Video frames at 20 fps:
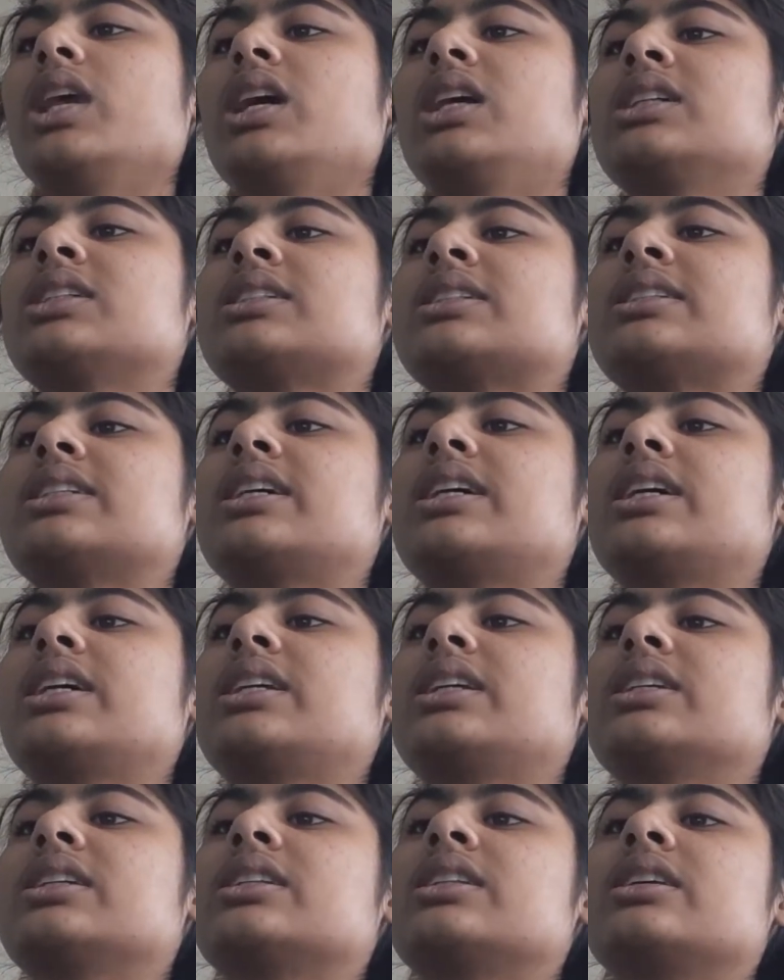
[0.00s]
The
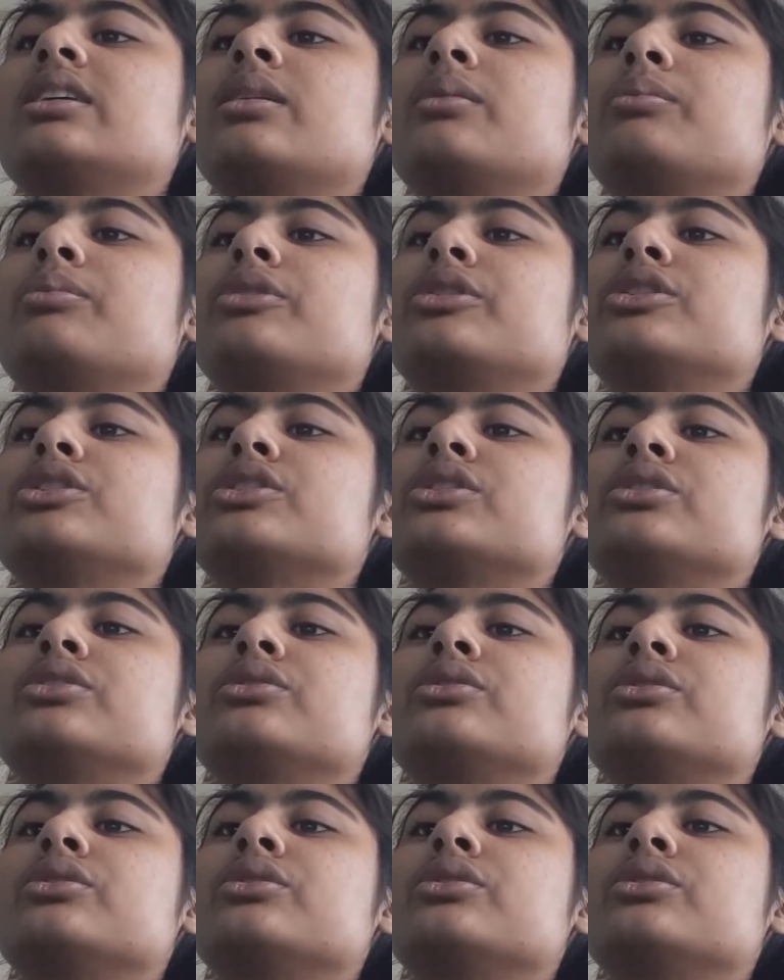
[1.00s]
scene in The Emperor's New